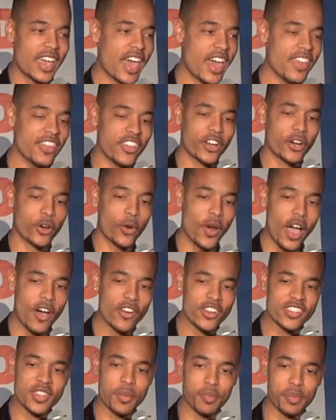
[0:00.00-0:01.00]
and the
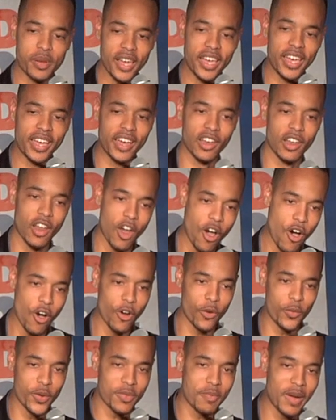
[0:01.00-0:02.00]
crowd isn't playing
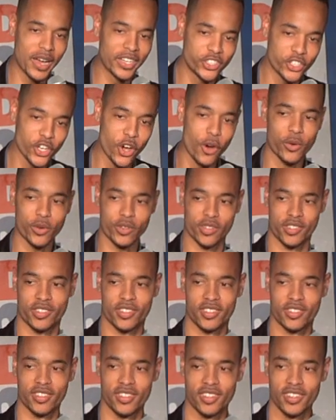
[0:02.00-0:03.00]
along with my jokes.
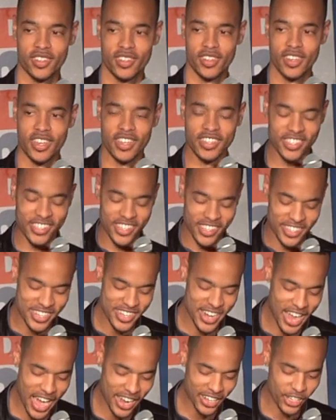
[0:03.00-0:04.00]
This is
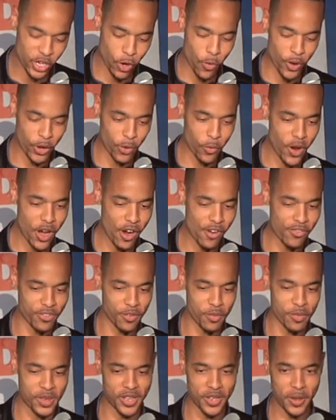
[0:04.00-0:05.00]
not going well
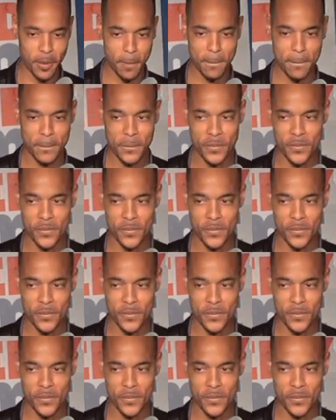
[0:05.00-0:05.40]
for me.